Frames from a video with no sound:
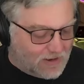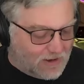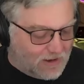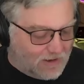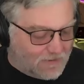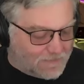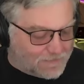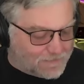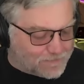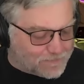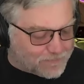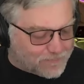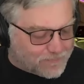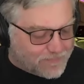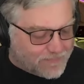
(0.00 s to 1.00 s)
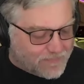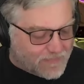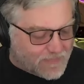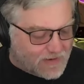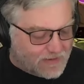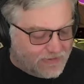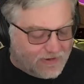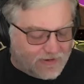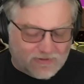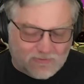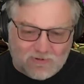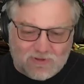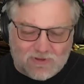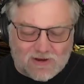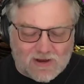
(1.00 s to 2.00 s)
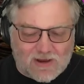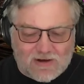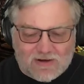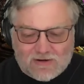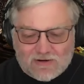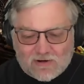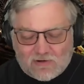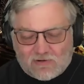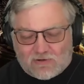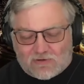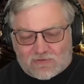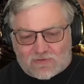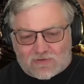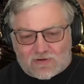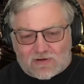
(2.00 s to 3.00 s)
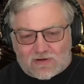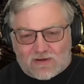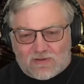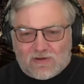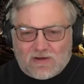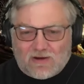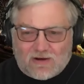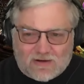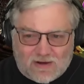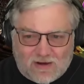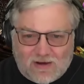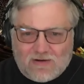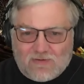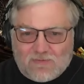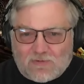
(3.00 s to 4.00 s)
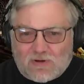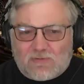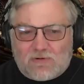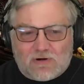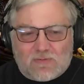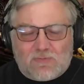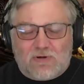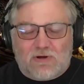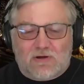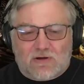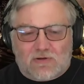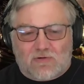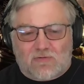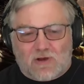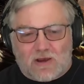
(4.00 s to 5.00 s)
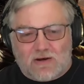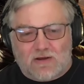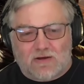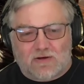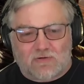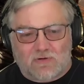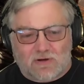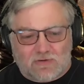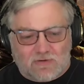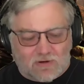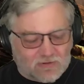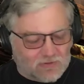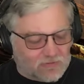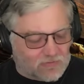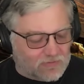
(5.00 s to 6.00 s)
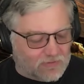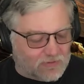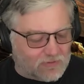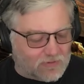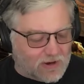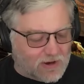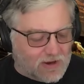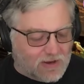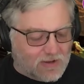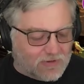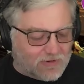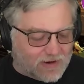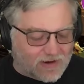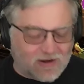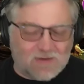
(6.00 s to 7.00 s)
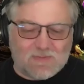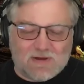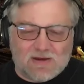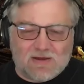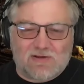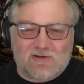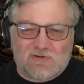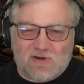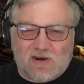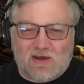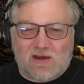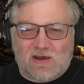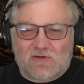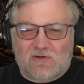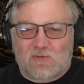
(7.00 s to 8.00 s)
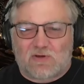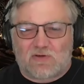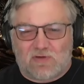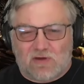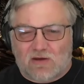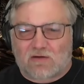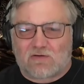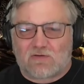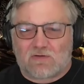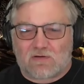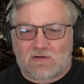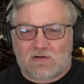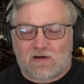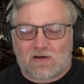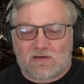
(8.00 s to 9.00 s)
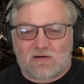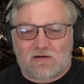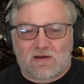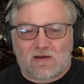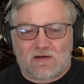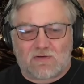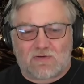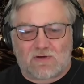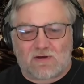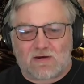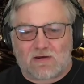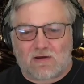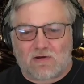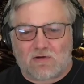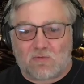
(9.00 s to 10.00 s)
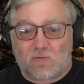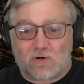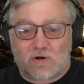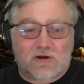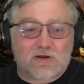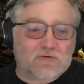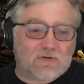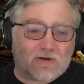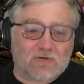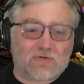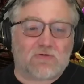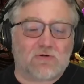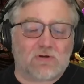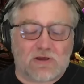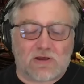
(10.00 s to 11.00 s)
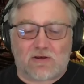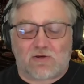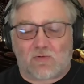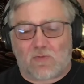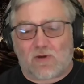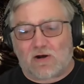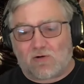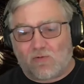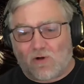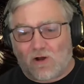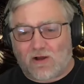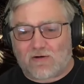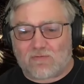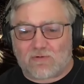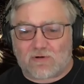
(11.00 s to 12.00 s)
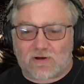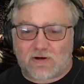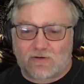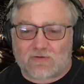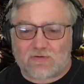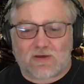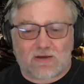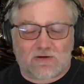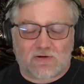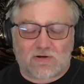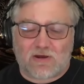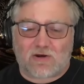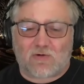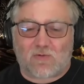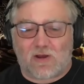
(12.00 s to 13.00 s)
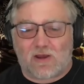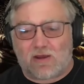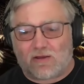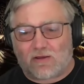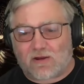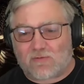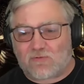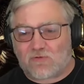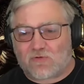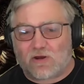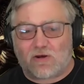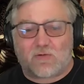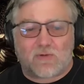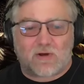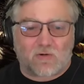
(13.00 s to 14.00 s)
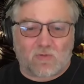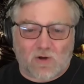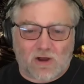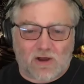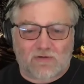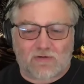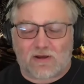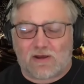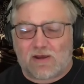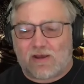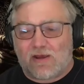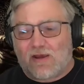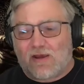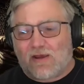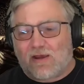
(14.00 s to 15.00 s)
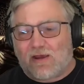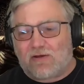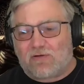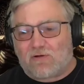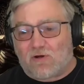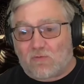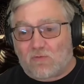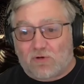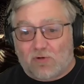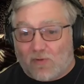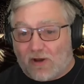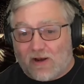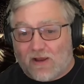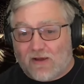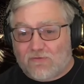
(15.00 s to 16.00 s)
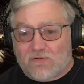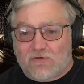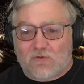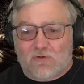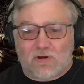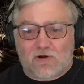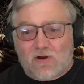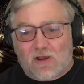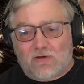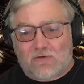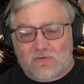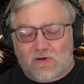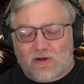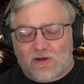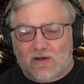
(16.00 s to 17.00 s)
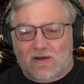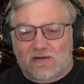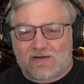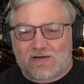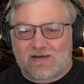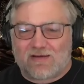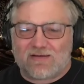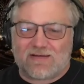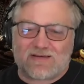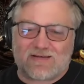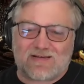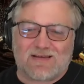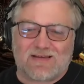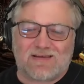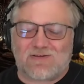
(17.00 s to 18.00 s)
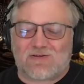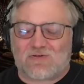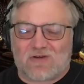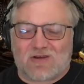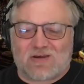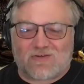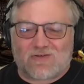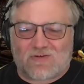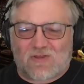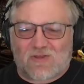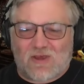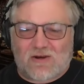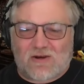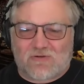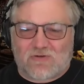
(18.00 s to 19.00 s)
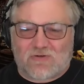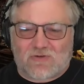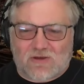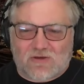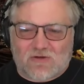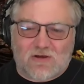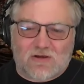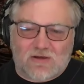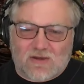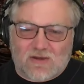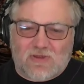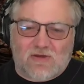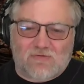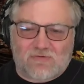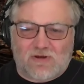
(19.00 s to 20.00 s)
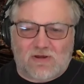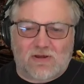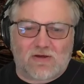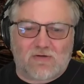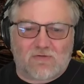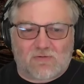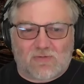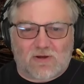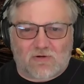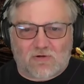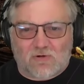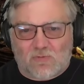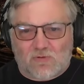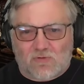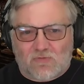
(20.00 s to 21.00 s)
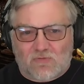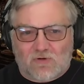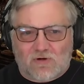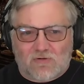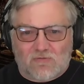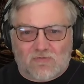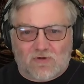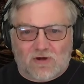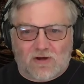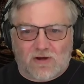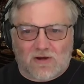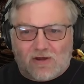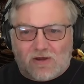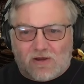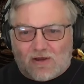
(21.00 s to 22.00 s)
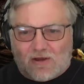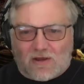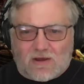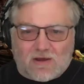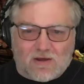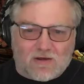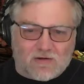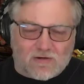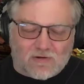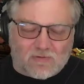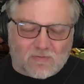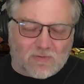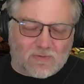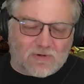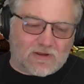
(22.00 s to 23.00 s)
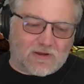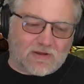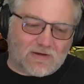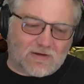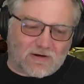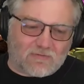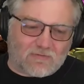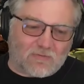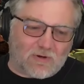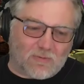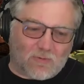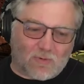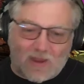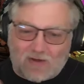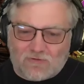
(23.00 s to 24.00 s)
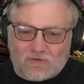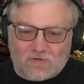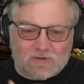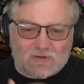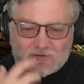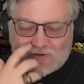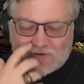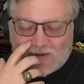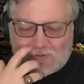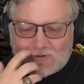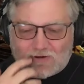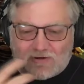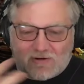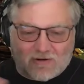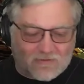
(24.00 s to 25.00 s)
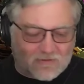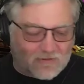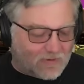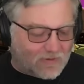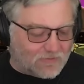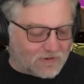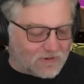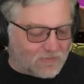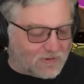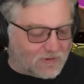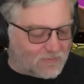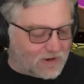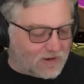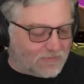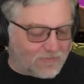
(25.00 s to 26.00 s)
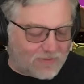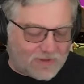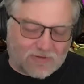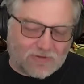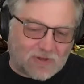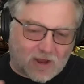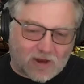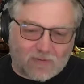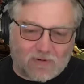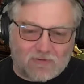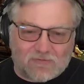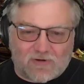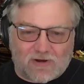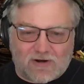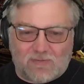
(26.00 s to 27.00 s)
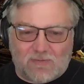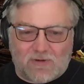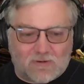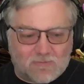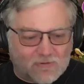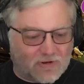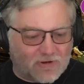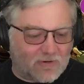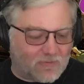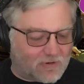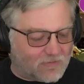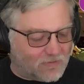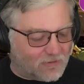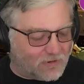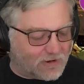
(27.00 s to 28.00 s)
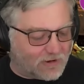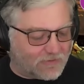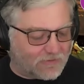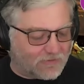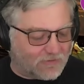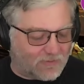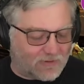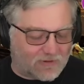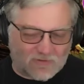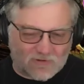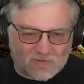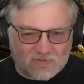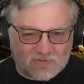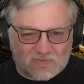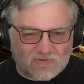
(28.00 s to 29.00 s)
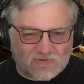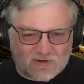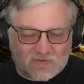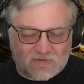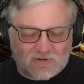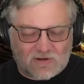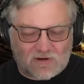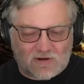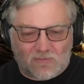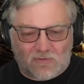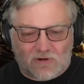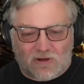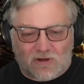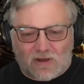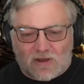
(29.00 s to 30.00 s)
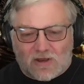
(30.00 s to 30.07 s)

Um, the the one thing I did notice, and and I kind of am gonna pick on the writing and directing on this one too. They're kind of making the Jedi out to be dicks, right? They're kind of saying, "Oh, we're gonna test your kid no matter what. We're gonna take your kid away and let him train no matter what, right? And oh, you might have to do it or else, right? And, it's not that the Jedi said that. It's just that you could get that feeling from that group of of uh, uh, uh, women that you know we, we have to let this happen you know otherwise it could be a problem they thought about fighting back but they didn't want to vocalize it too much so there was some tension there but